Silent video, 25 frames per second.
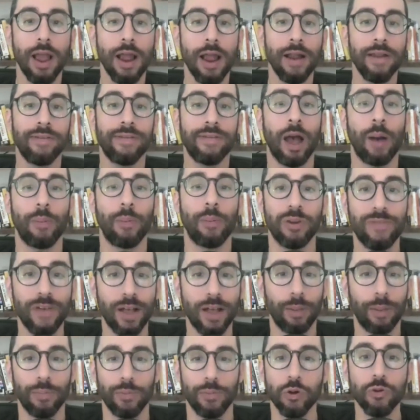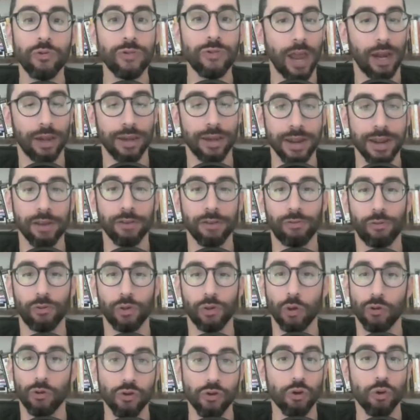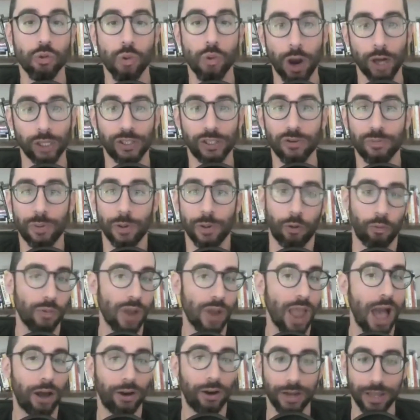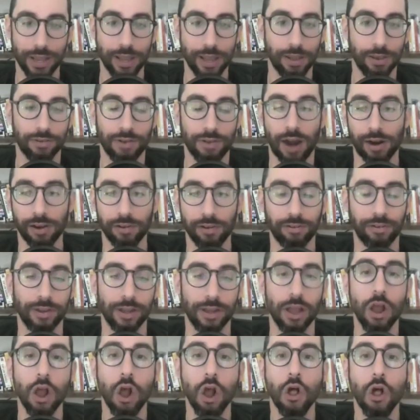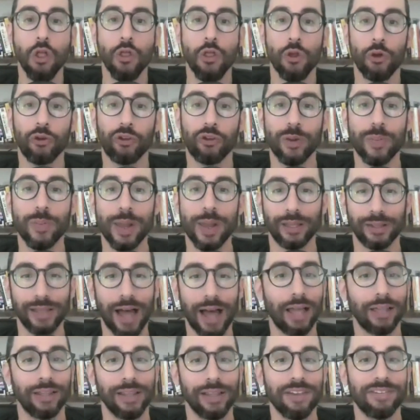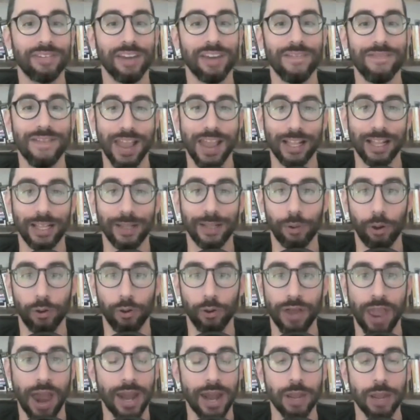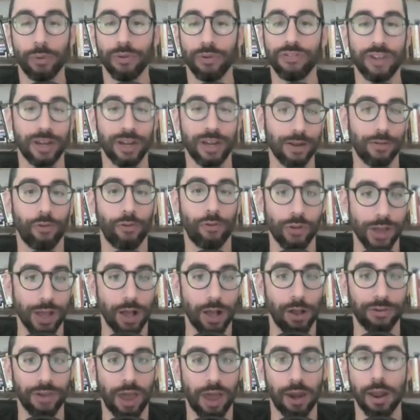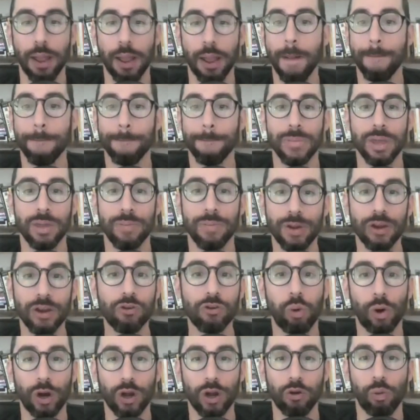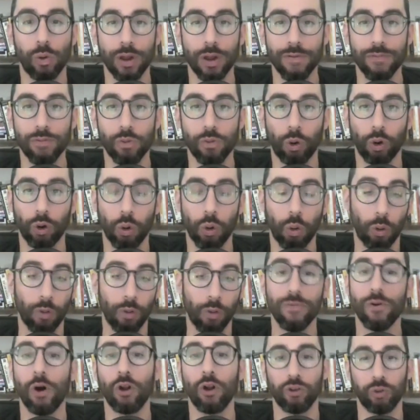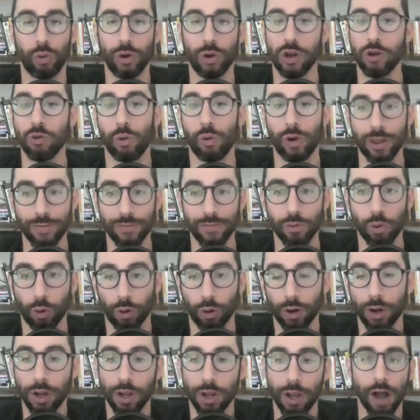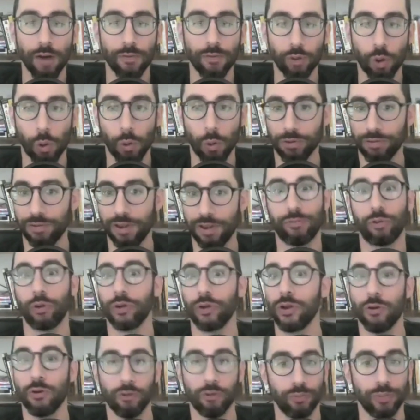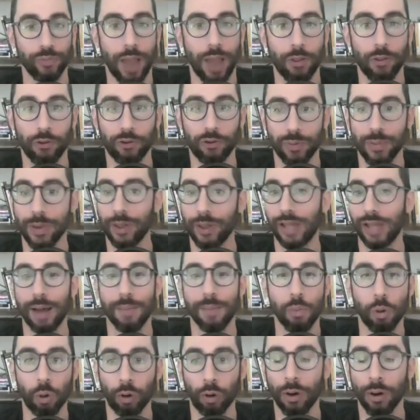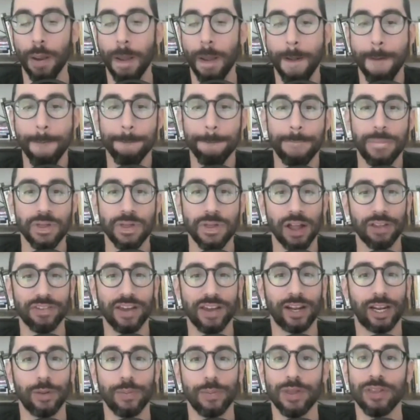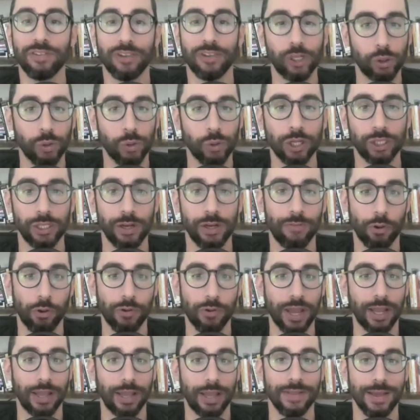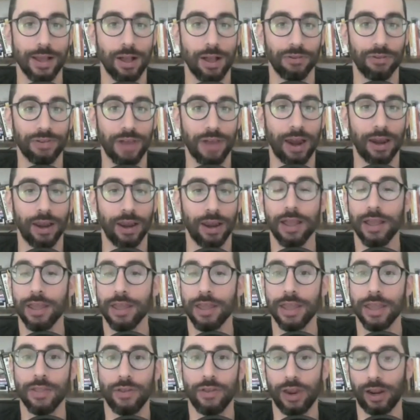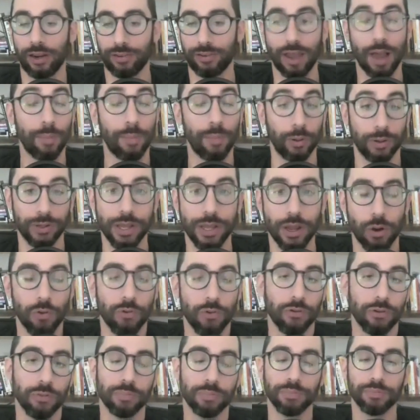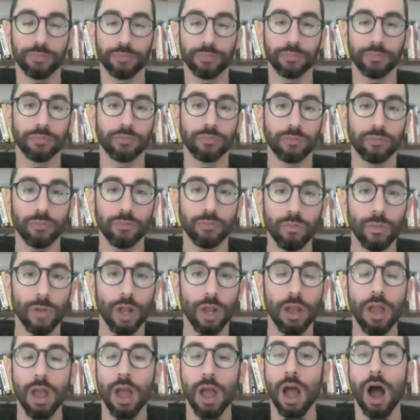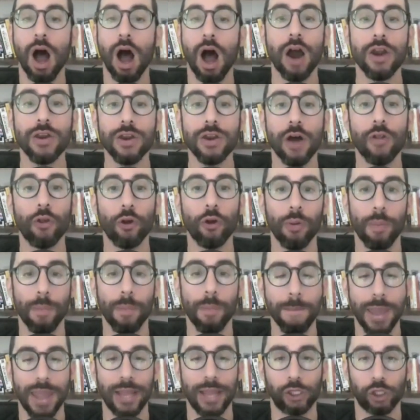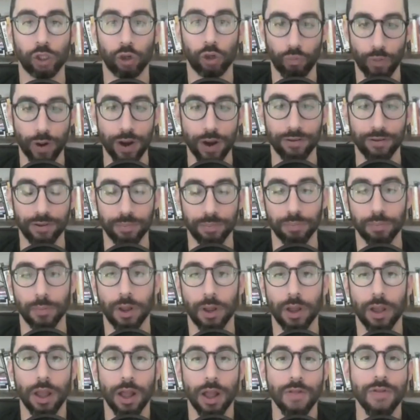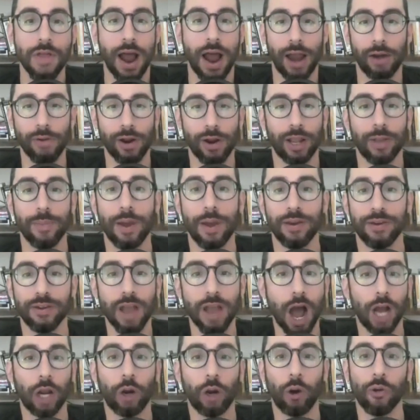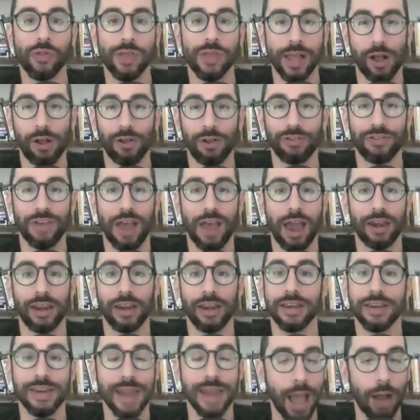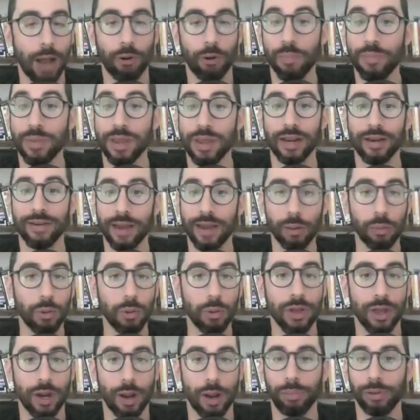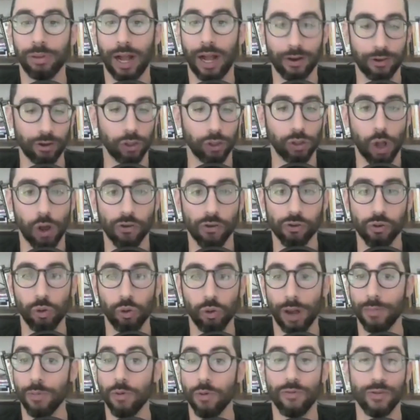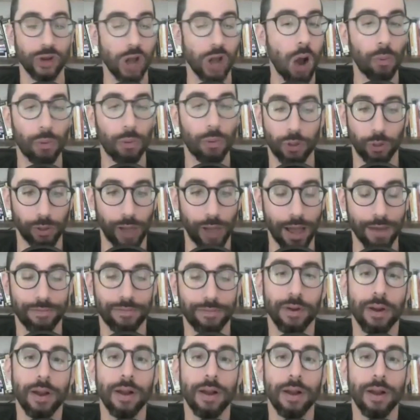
to help develop new techniques for those new questions. But the reality is, honestly, there's going to be a lot less available to anyone studying for the LSAT in mid 2024 or fall 2024. Of course, several years from now, there's going to be a lot more, but that's not going to be the situation if you're taking the LSAT in the next couple of years. Another major reason that I recommend conquering the LSAT now and being done with it, applying to law school and moving on with your life